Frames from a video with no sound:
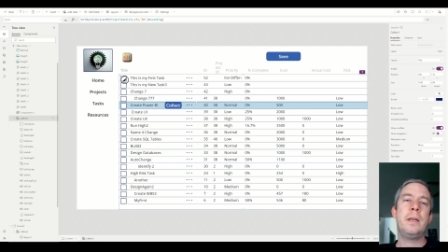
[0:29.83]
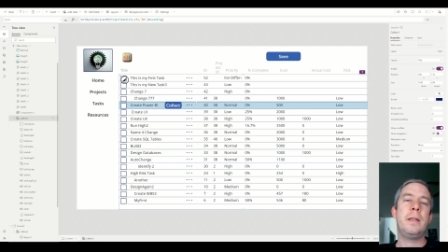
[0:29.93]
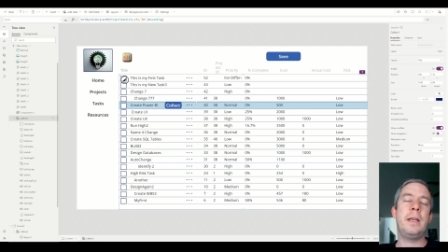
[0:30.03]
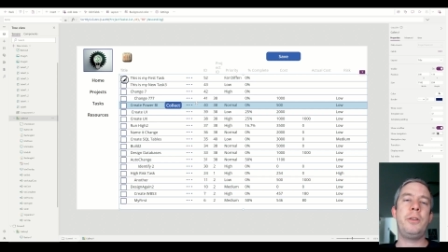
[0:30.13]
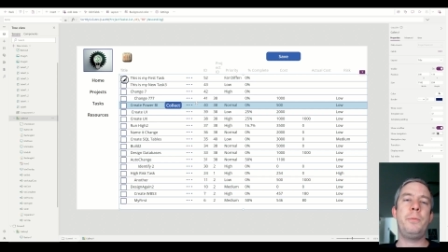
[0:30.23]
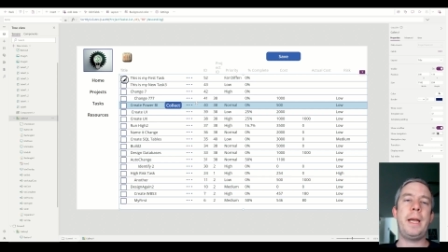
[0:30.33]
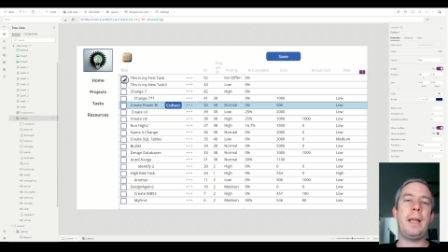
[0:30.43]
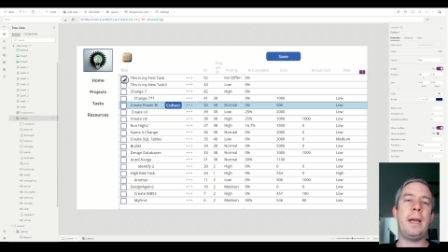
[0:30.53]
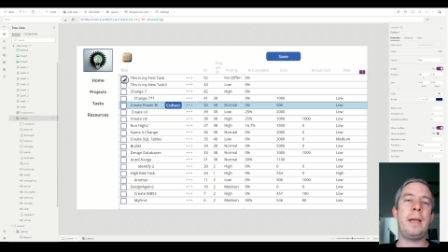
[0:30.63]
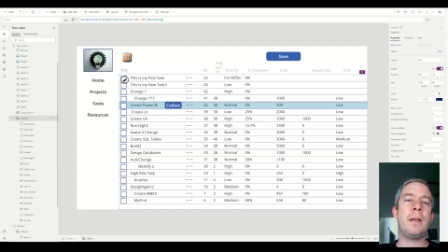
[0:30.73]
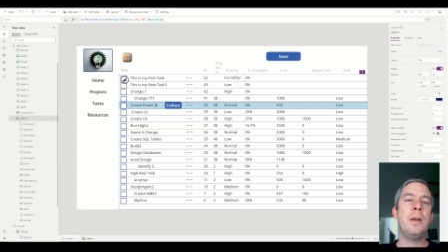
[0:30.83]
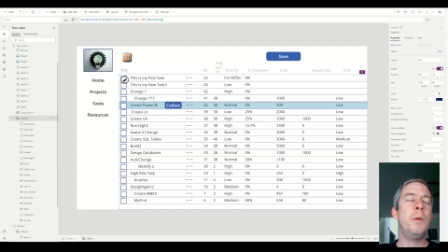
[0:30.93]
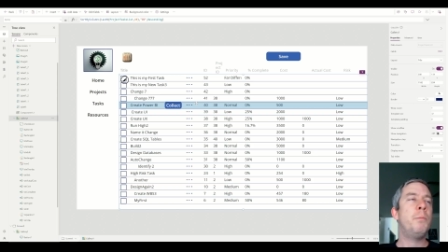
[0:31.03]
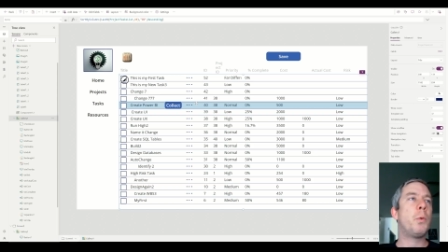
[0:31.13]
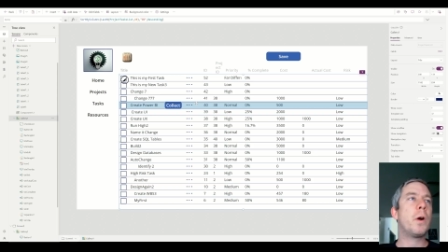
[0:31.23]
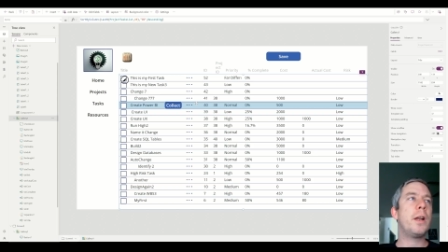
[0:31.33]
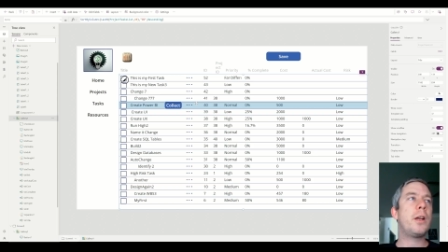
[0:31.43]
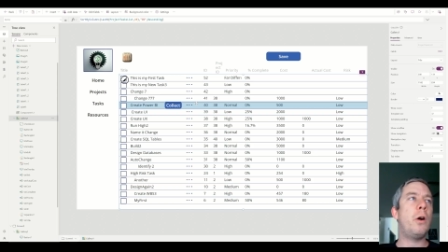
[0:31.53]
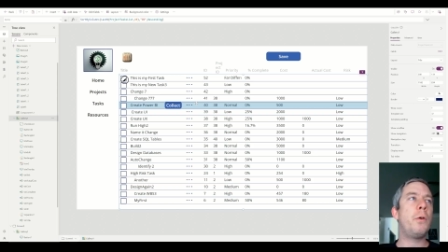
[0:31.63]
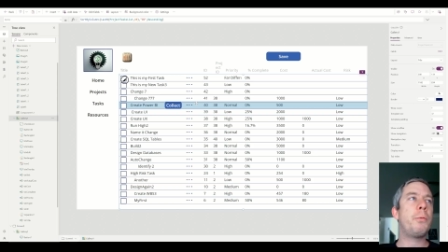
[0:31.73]
that you may like, but we're gonna
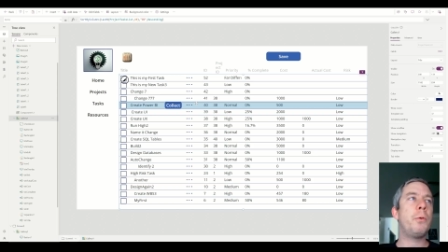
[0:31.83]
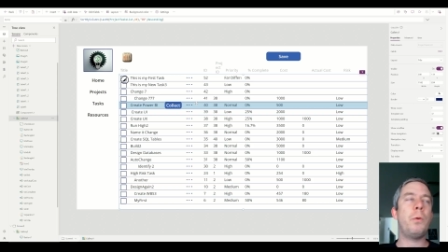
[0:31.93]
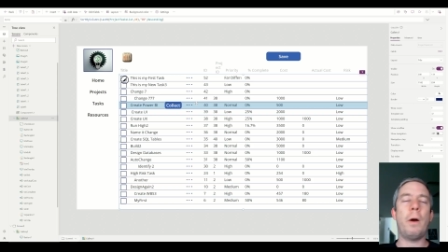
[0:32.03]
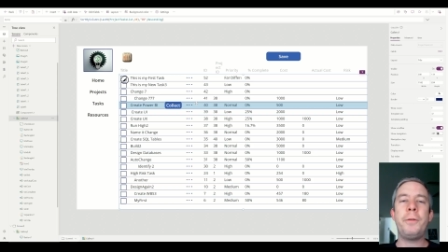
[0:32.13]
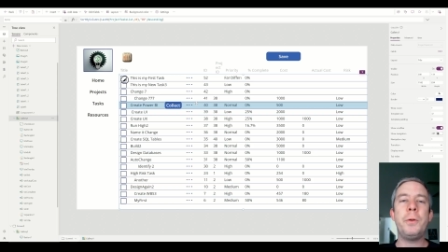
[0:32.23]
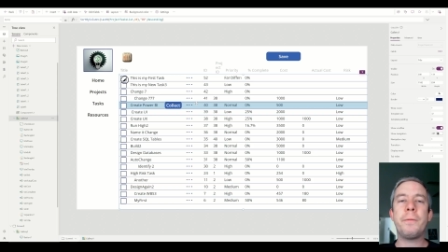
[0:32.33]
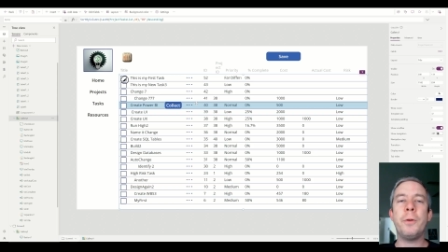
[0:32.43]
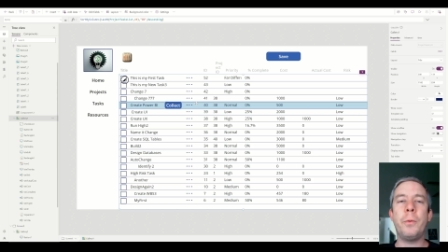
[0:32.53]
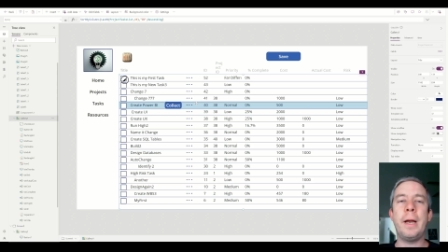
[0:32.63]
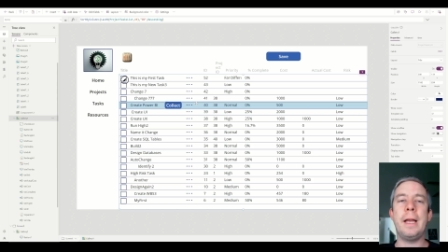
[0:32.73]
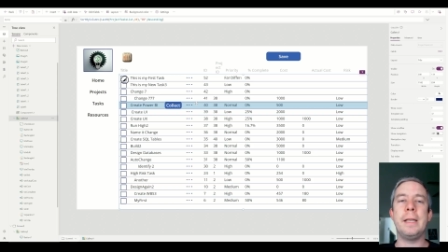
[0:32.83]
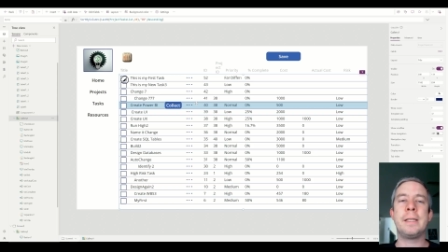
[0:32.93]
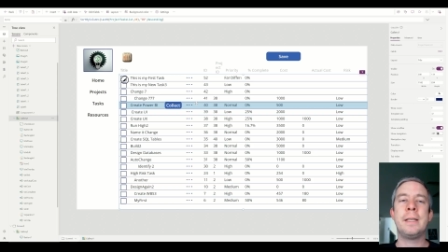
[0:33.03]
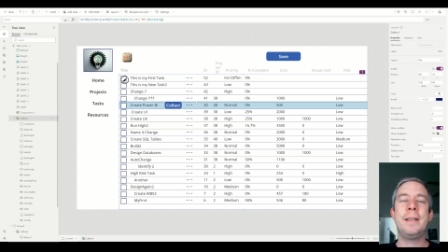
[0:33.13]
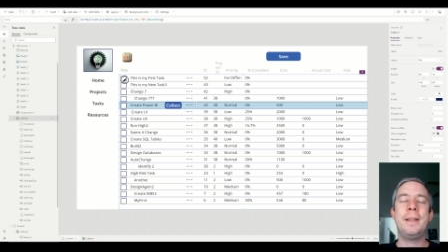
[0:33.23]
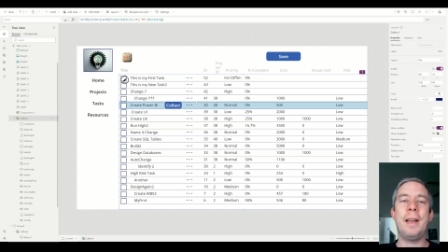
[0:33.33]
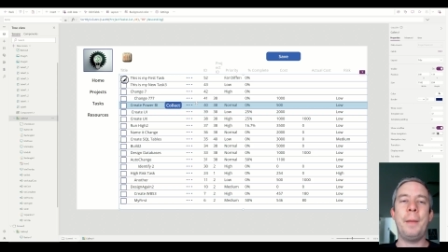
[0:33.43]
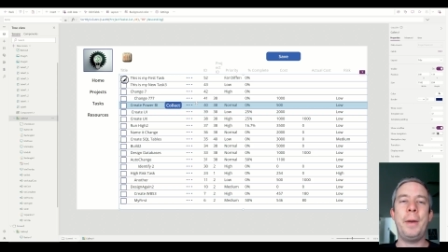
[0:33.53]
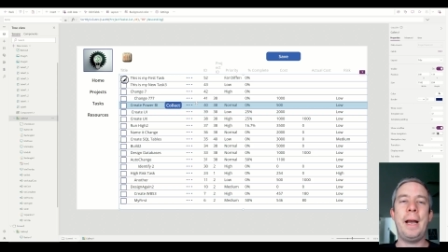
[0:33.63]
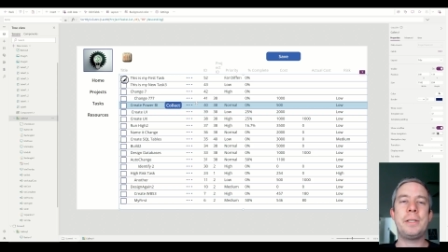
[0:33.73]
go through a few different ways that I
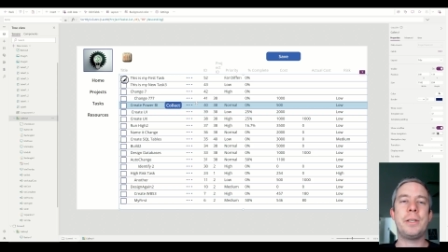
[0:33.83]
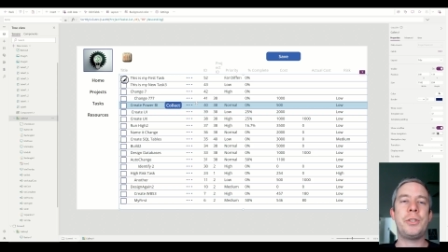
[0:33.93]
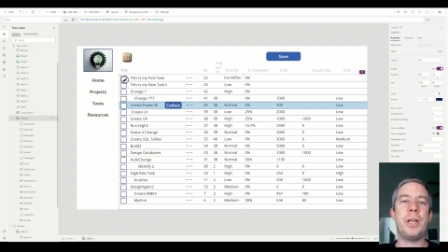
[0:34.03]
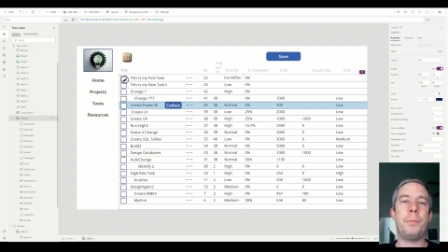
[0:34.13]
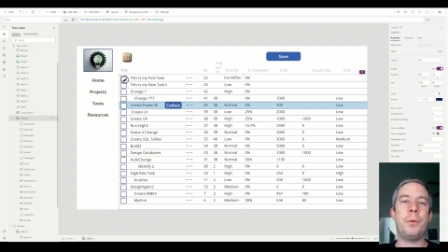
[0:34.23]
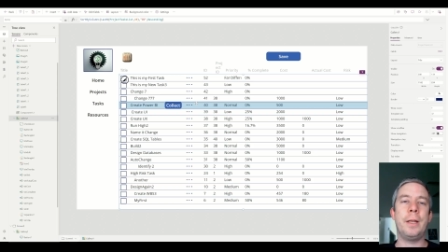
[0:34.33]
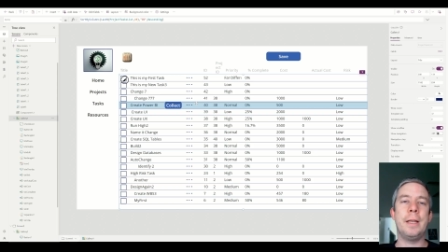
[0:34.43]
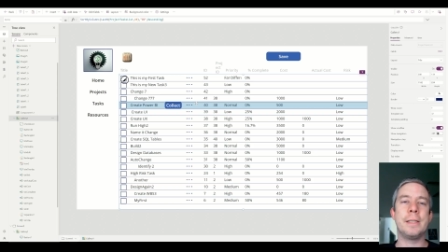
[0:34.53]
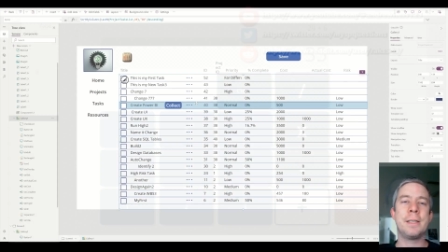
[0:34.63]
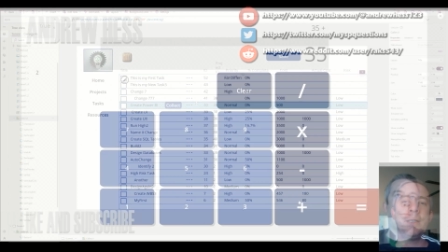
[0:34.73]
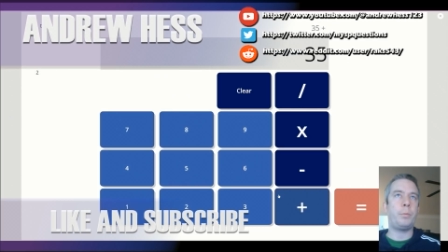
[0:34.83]
patch this SharePoint list.